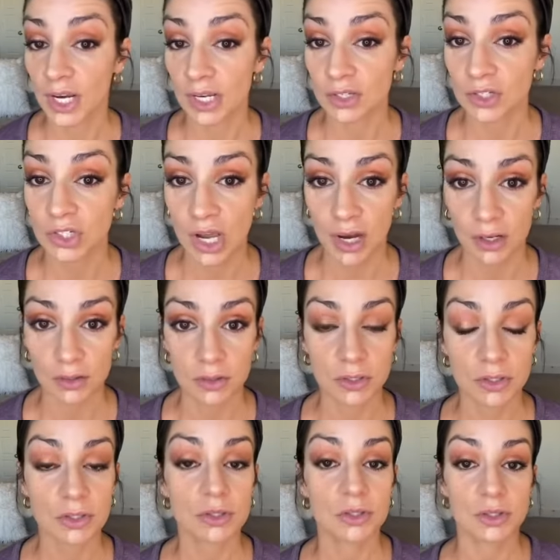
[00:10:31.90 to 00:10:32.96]
it is.
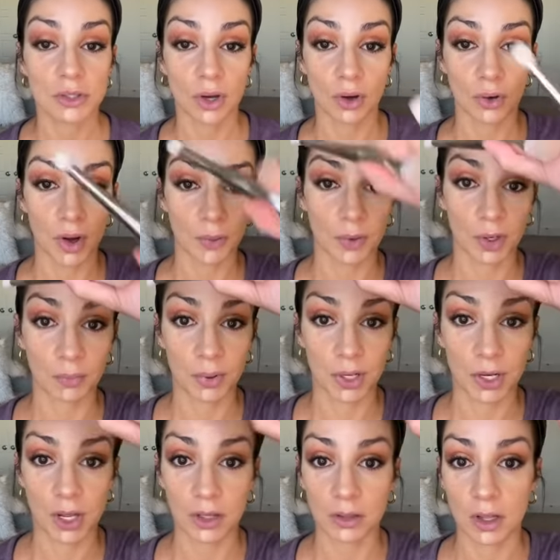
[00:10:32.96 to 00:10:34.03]
By
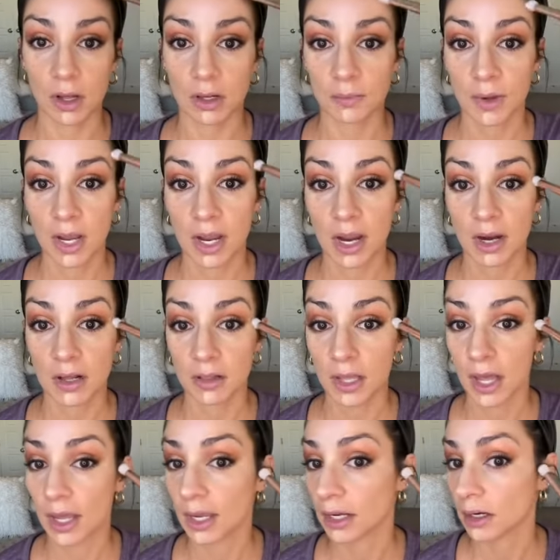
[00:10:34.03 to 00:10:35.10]
creating shadows.
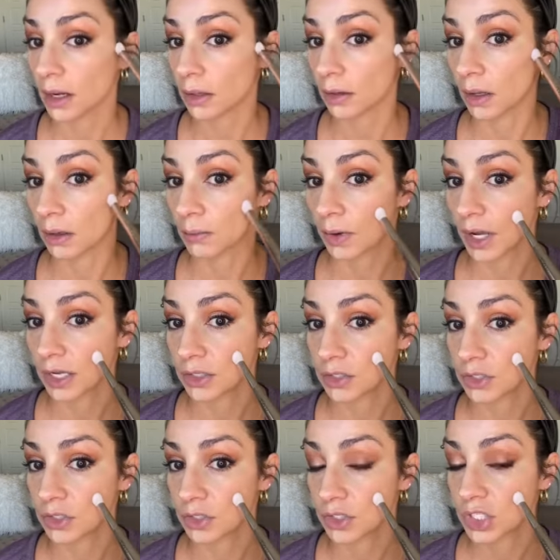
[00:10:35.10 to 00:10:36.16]
So I'm going to put it
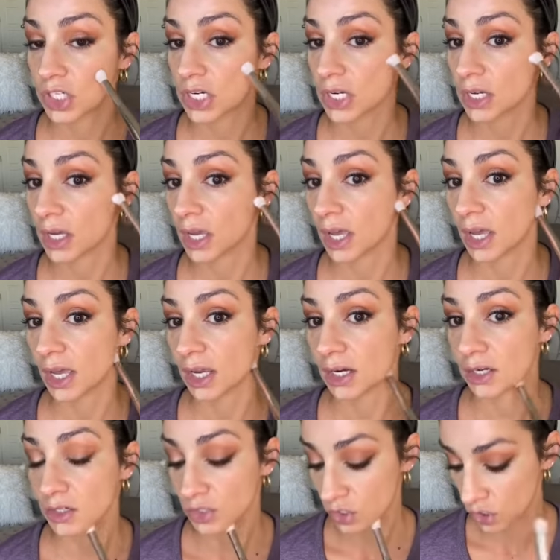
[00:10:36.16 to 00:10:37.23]
along my hairline,
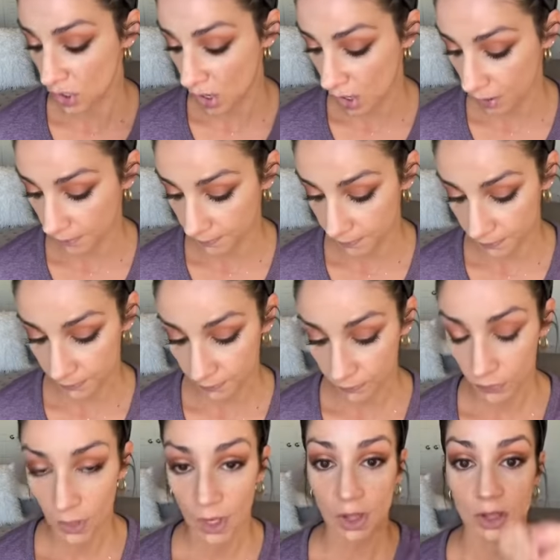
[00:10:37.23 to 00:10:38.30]
along my
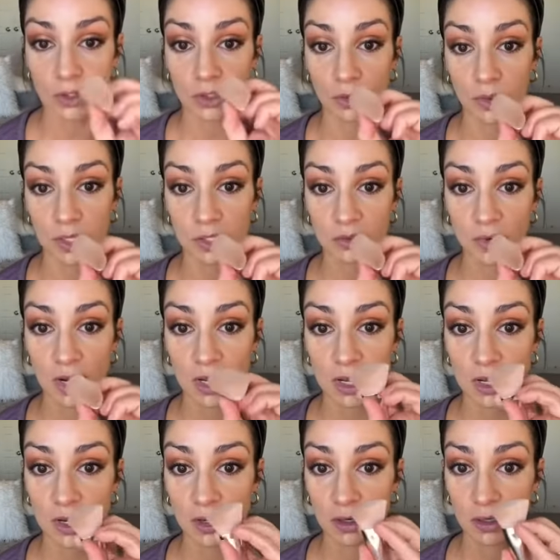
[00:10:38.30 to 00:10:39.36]
cheek and
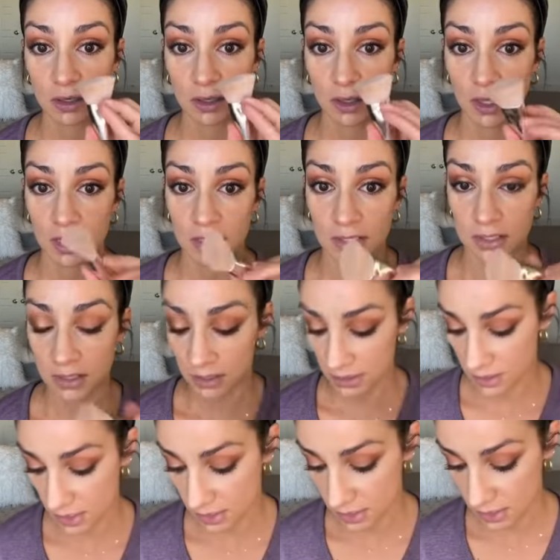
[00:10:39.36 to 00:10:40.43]
jaw.
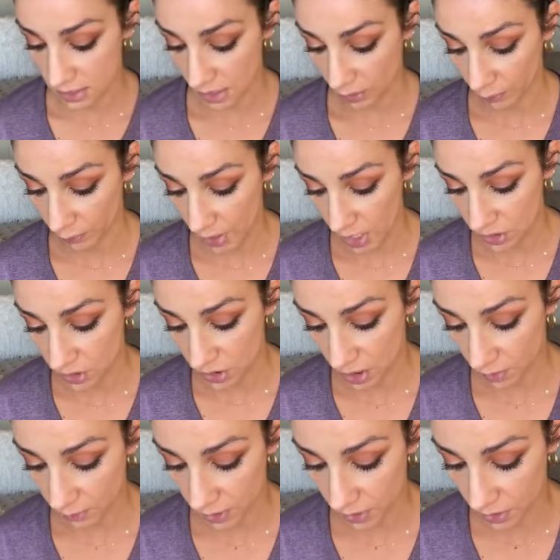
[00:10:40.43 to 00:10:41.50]
So this right here
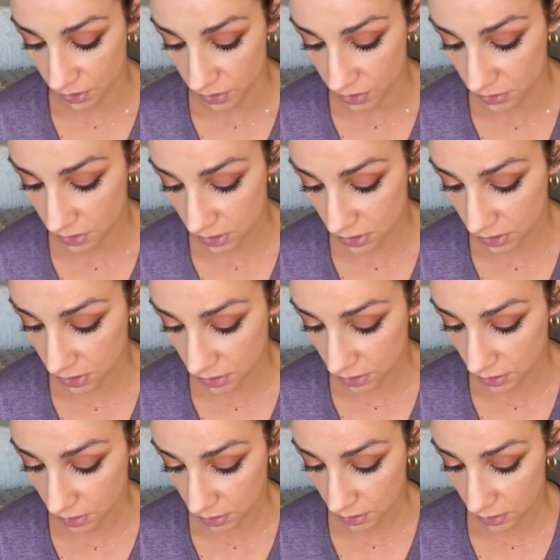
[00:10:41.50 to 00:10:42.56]
is the
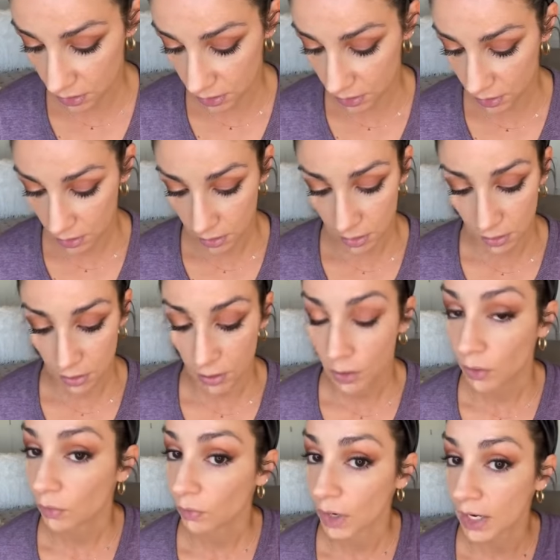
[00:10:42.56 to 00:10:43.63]
detailed brush. I'm going to
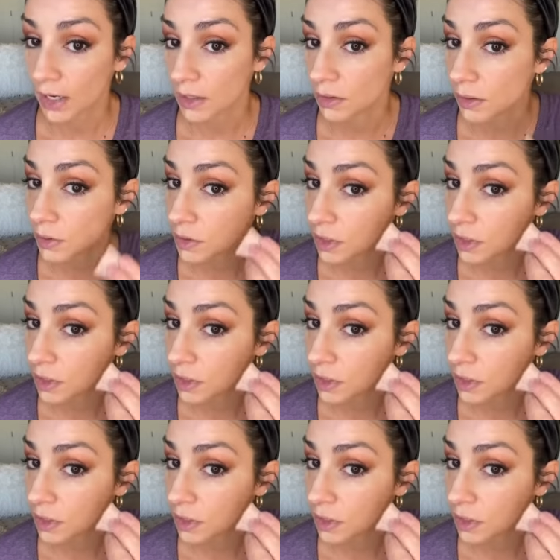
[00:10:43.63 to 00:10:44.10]
use it